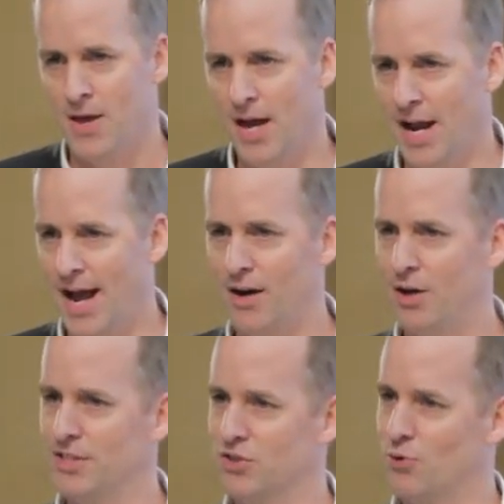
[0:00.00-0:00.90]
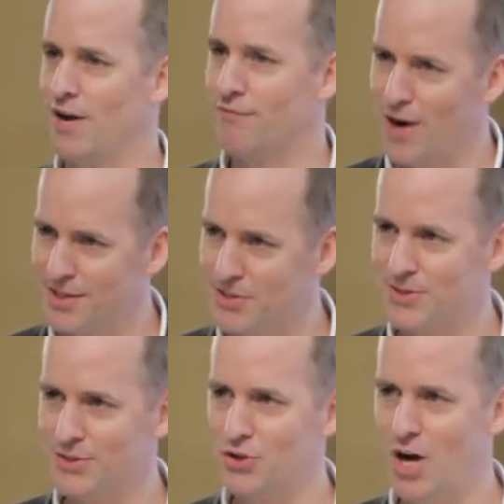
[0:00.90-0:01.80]
And I had all these great friends at
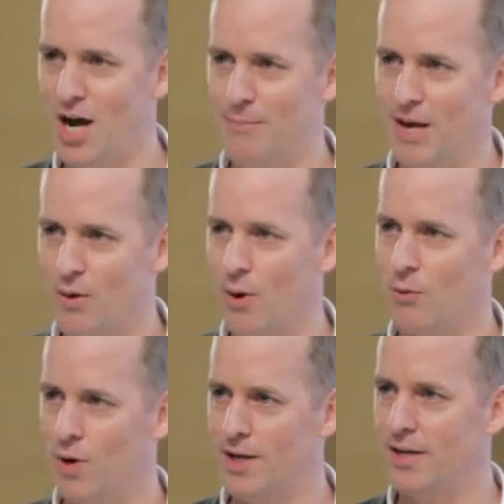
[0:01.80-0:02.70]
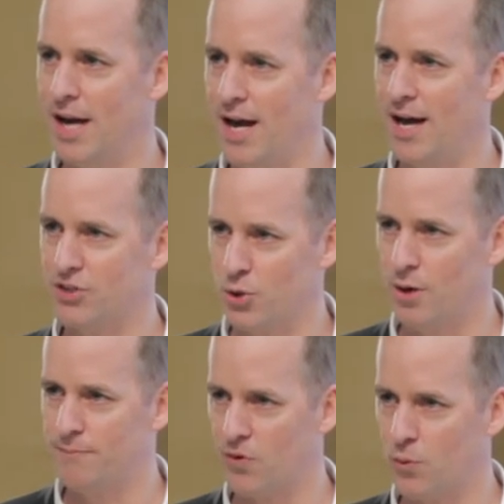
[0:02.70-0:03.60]
this job. Anyway, one day I show
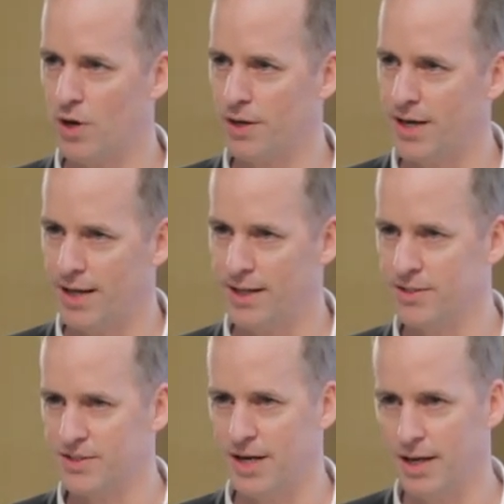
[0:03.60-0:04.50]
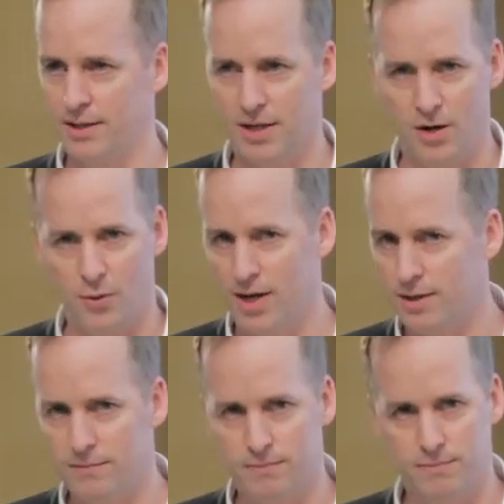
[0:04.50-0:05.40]
up for work and they say, you know
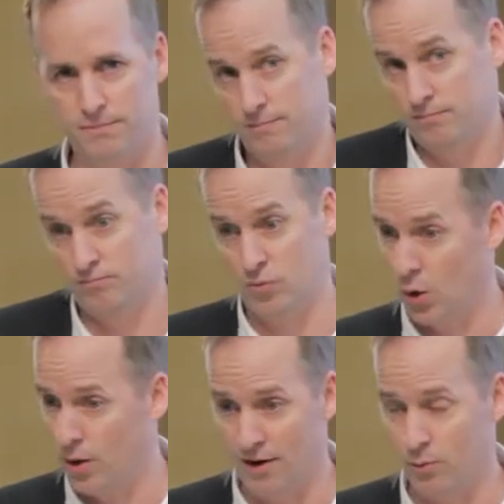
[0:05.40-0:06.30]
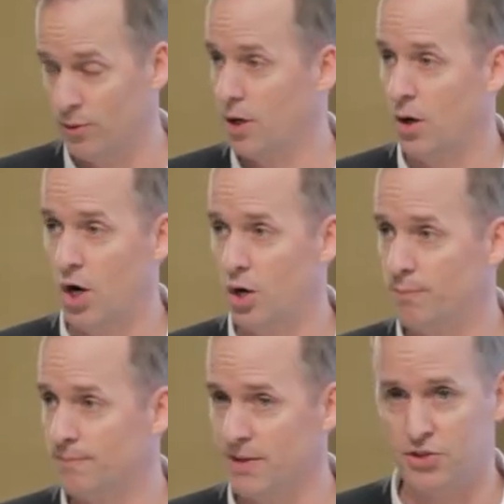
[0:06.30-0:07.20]
what? Go, everyone go
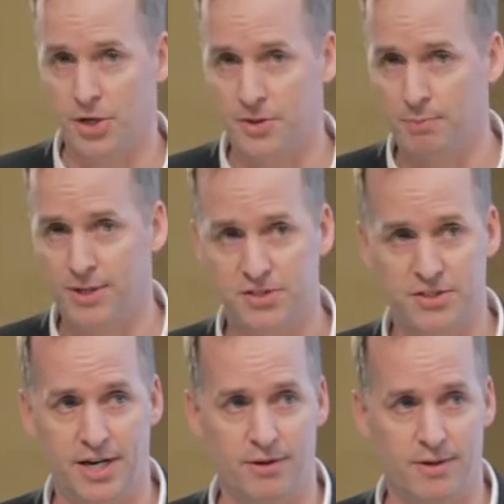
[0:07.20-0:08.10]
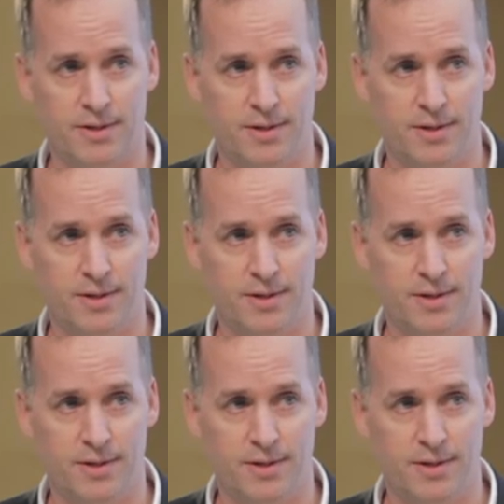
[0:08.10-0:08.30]
home. They shut the place down.